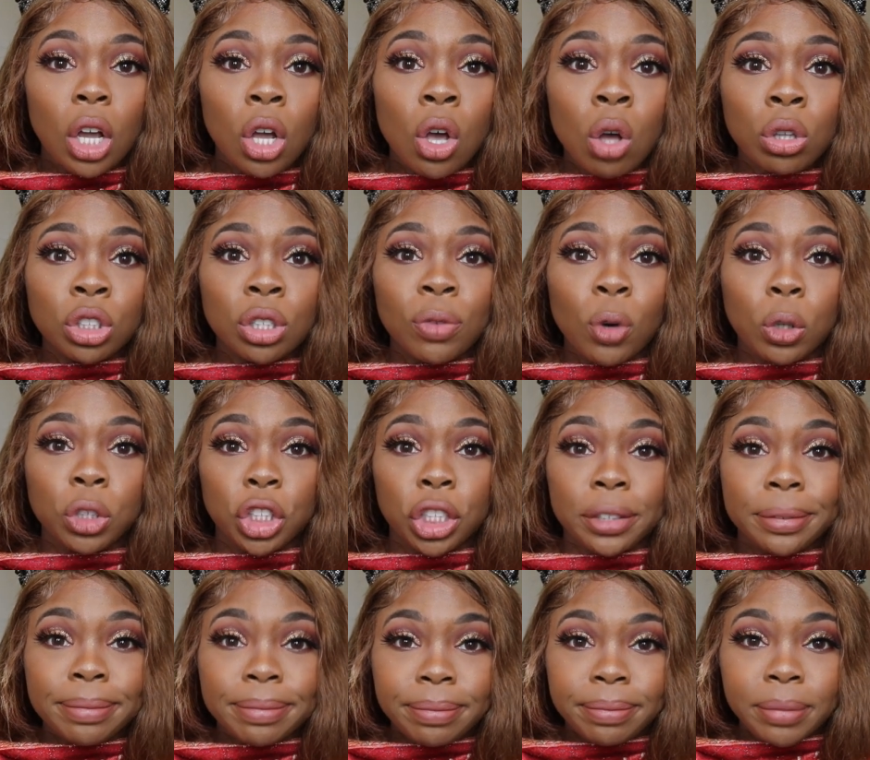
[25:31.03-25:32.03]
Culture
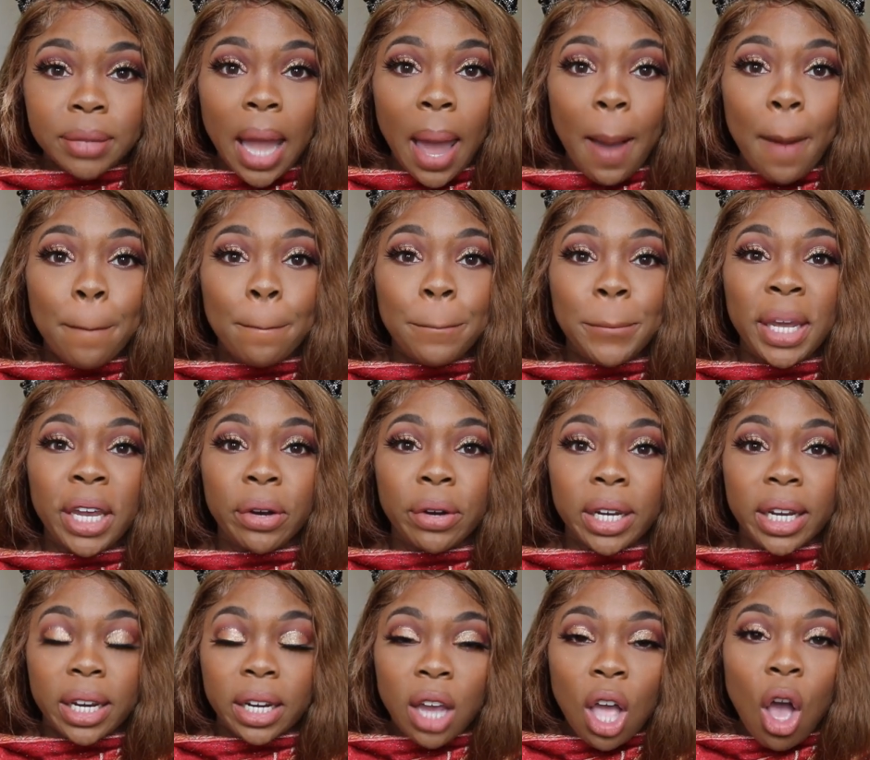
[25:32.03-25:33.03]
vulture,
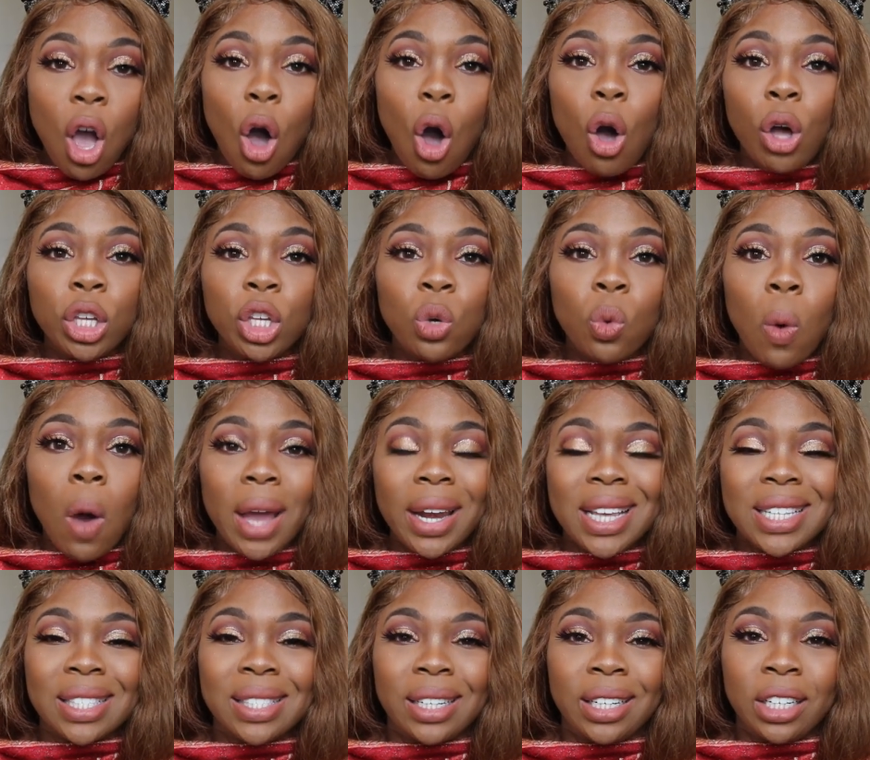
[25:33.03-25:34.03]
period. All you
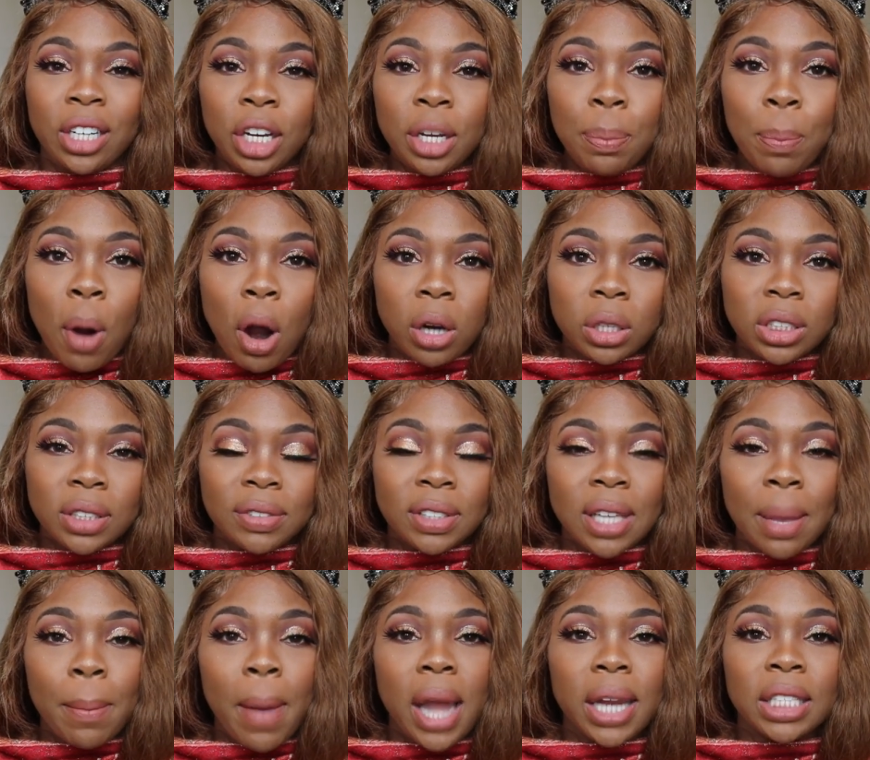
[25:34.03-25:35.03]
want is the good parts of
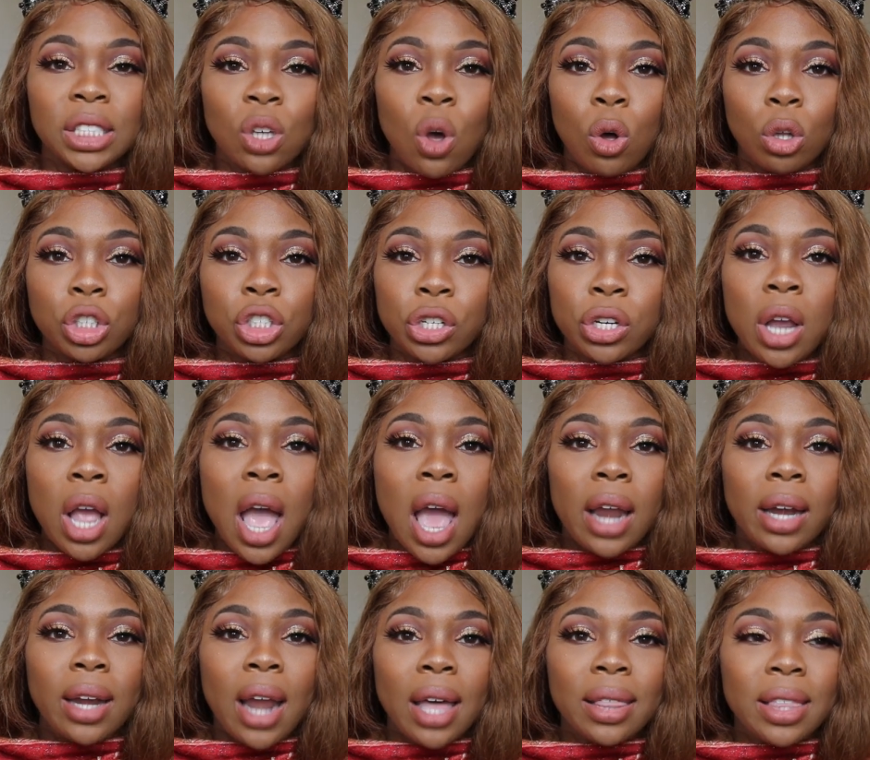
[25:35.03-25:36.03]
somebody's culture,
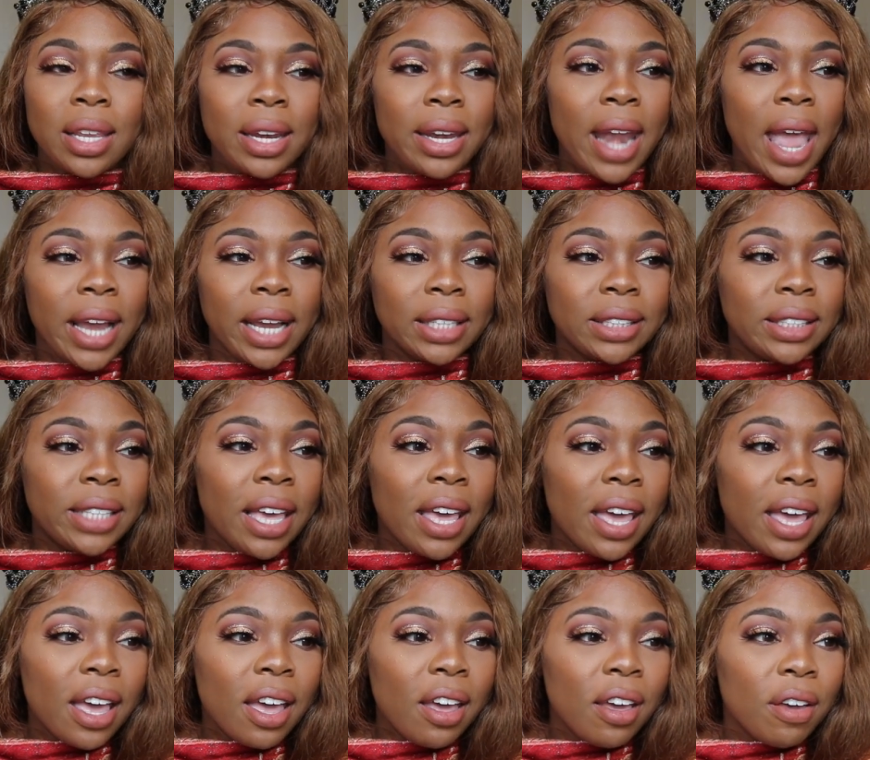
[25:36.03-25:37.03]
not the
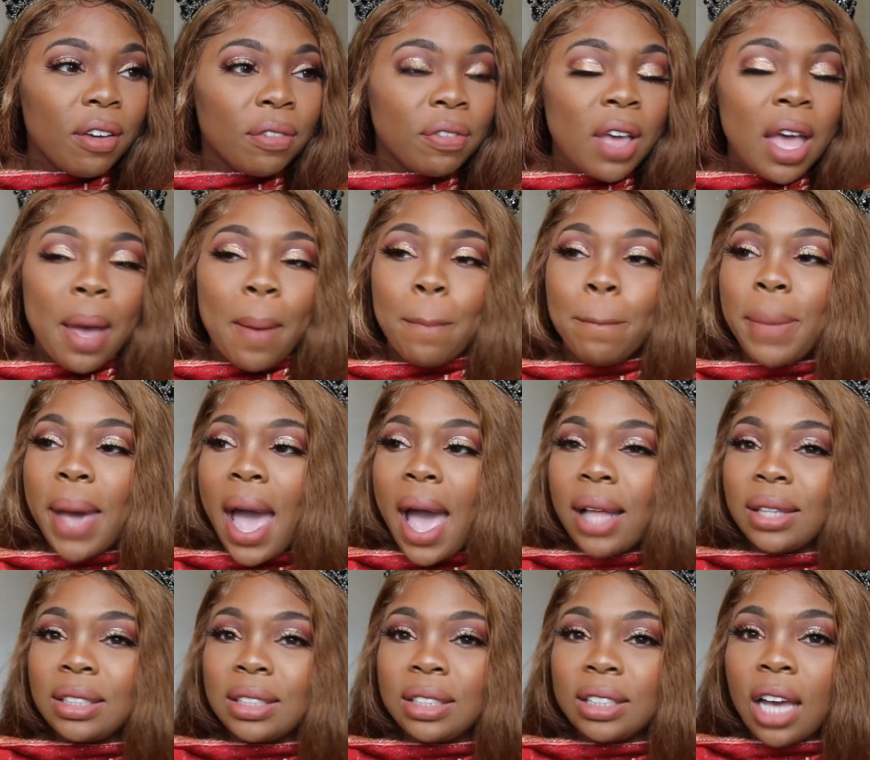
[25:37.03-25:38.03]
negative,
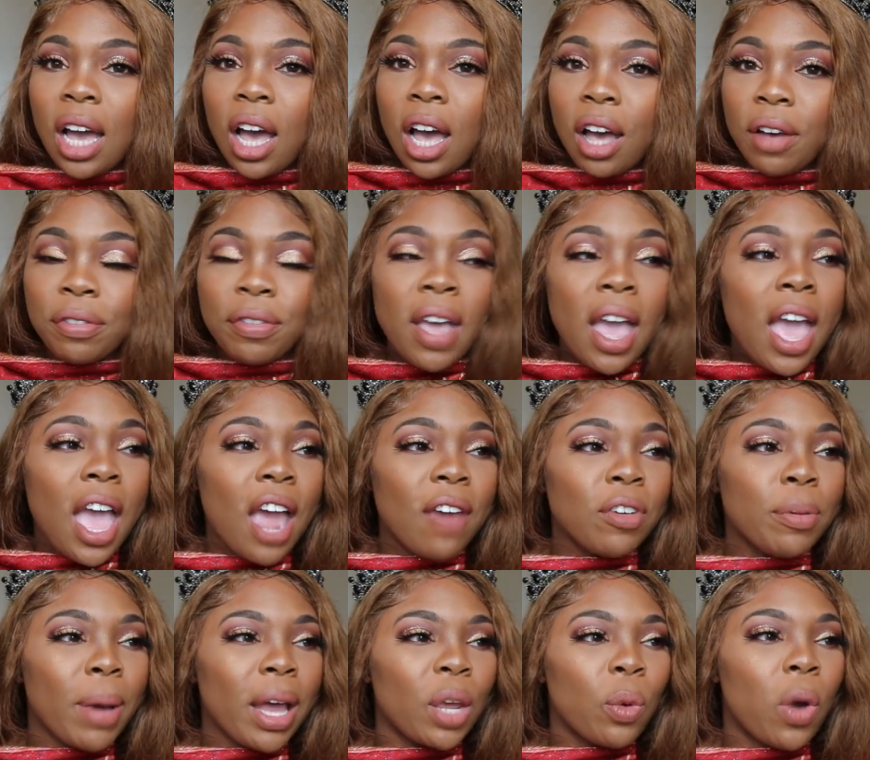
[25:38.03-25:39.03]
bad stuff.
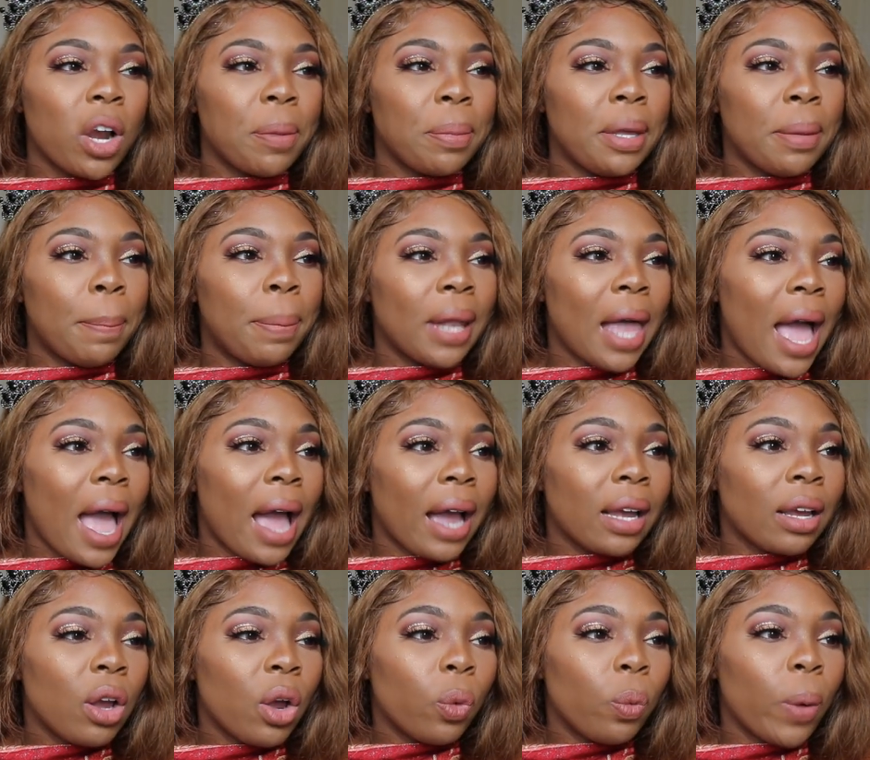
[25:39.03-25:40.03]
Everybody wanna be
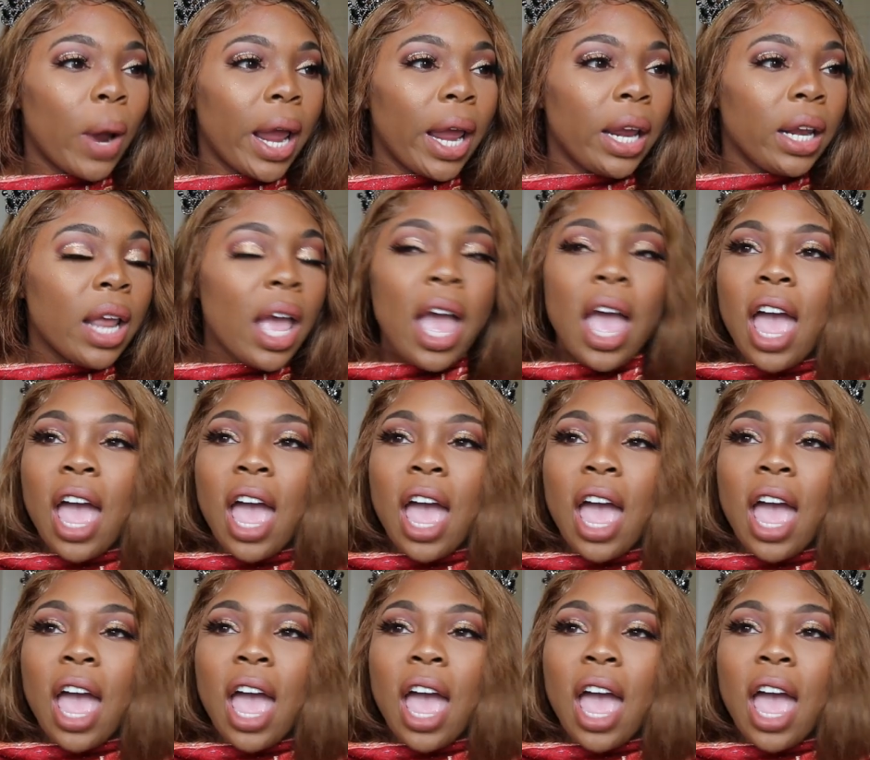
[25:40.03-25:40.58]
Black, right?